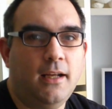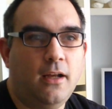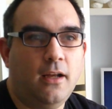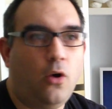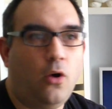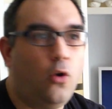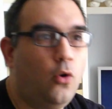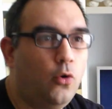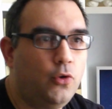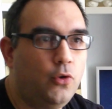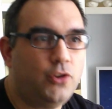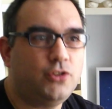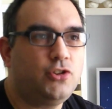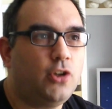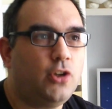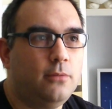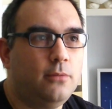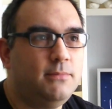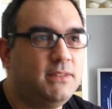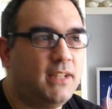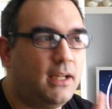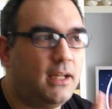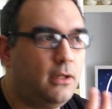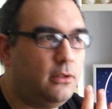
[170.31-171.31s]
All the
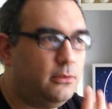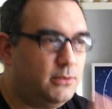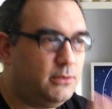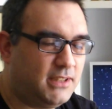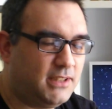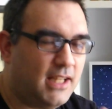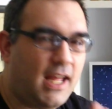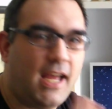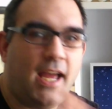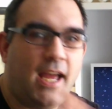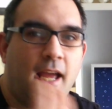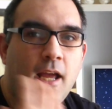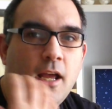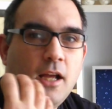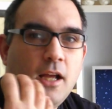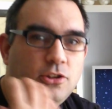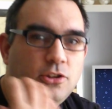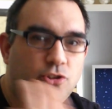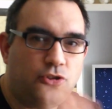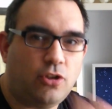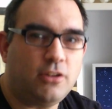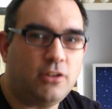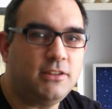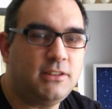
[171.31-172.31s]
times that he was there
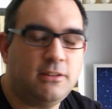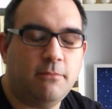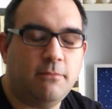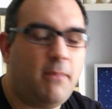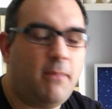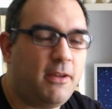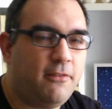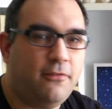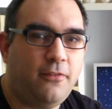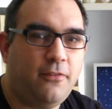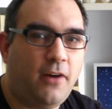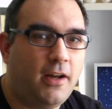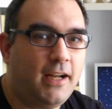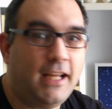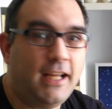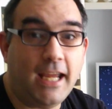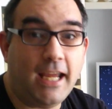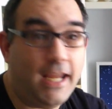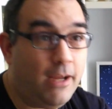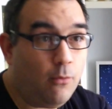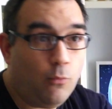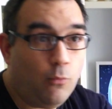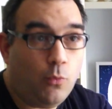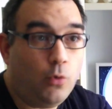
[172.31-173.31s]
trying to be funny,
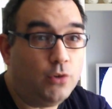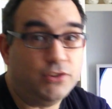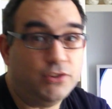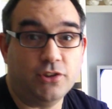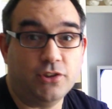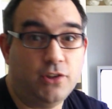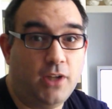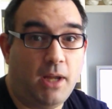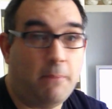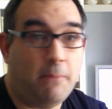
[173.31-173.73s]
it wasn't.